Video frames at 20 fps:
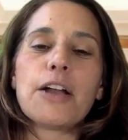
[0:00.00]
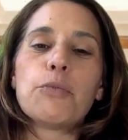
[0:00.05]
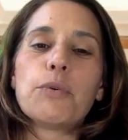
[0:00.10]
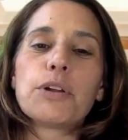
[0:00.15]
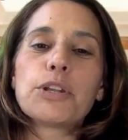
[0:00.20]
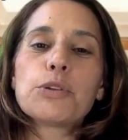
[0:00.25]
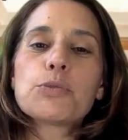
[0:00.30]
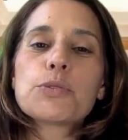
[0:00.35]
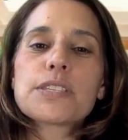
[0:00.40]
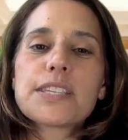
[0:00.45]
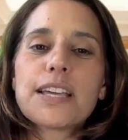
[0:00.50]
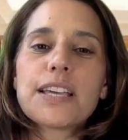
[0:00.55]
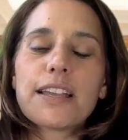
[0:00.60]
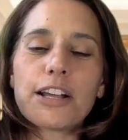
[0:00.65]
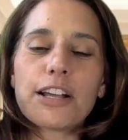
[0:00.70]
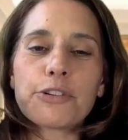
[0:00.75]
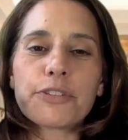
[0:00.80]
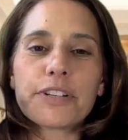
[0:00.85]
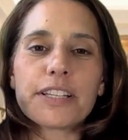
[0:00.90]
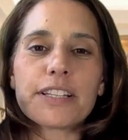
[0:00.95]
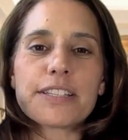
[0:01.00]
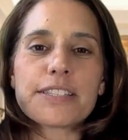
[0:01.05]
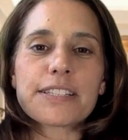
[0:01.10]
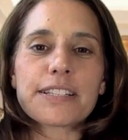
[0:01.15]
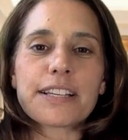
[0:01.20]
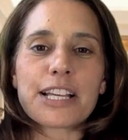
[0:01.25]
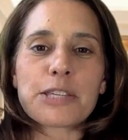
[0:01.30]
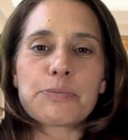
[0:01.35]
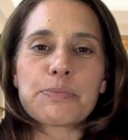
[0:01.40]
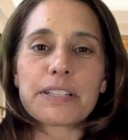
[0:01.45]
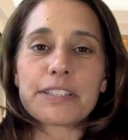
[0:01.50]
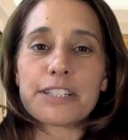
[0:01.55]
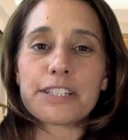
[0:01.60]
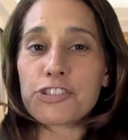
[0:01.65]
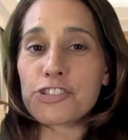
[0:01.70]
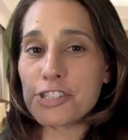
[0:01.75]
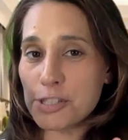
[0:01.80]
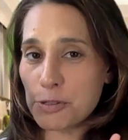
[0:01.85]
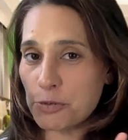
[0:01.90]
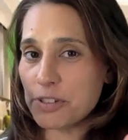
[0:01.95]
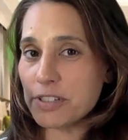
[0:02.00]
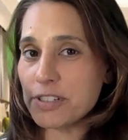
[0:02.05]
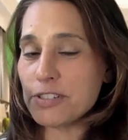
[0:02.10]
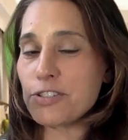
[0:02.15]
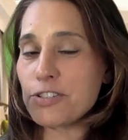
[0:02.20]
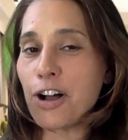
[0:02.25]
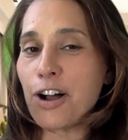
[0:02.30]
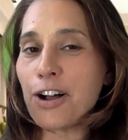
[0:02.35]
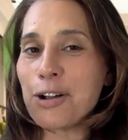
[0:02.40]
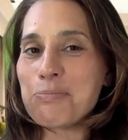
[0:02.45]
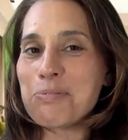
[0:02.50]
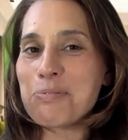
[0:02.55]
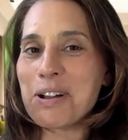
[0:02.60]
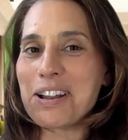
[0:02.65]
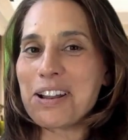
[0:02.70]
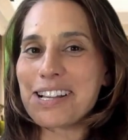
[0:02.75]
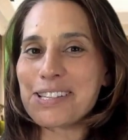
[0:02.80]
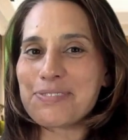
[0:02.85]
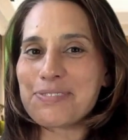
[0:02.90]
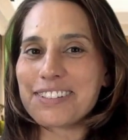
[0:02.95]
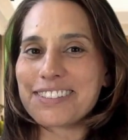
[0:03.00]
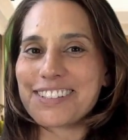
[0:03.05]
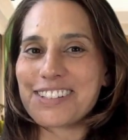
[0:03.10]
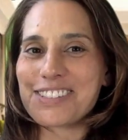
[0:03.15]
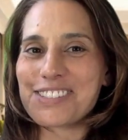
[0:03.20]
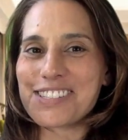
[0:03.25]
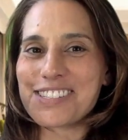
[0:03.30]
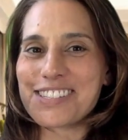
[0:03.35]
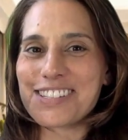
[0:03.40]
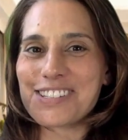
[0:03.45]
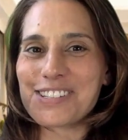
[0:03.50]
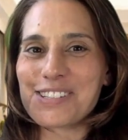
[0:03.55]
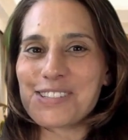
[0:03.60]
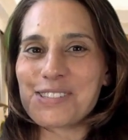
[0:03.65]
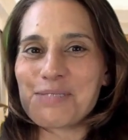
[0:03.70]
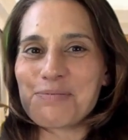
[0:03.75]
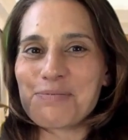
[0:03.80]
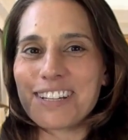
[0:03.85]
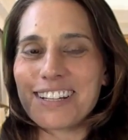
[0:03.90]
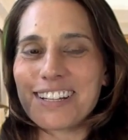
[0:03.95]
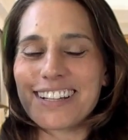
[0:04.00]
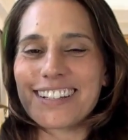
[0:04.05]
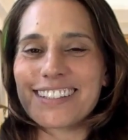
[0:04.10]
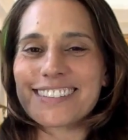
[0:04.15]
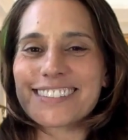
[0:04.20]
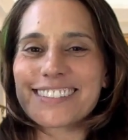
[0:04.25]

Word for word: when you set unrealistic expectations, and we're going to talk about expectations in just a minute,